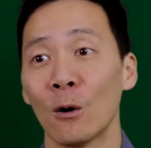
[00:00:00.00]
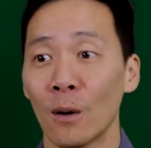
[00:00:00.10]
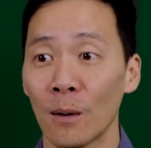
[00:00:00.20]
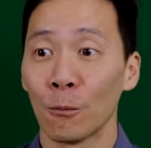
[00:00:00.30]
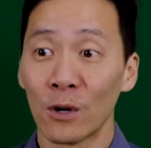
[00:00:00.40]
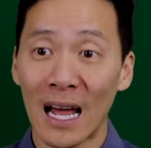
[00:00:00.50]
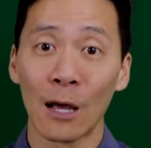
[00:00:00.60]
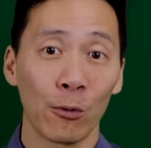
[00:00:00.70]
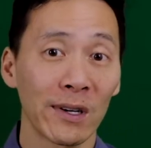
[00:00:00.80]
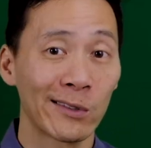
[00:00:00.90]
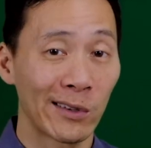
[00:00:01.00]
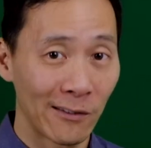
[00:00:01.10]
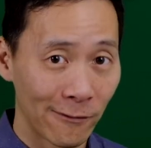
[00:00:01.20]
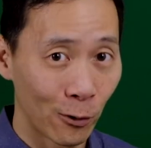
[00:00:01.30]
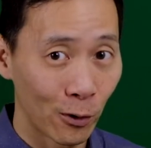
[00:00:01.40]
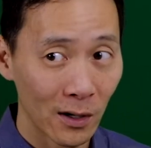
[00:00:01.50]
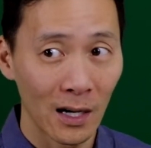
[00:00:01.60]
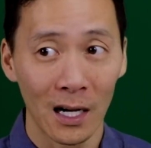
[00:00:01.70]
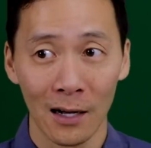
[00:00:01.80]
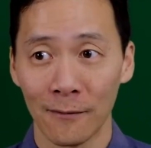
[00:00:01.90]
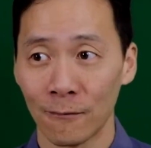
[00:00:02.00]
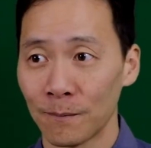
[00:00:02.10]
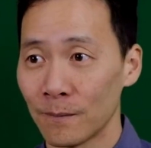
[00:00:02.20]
Um, what I was looking for, um,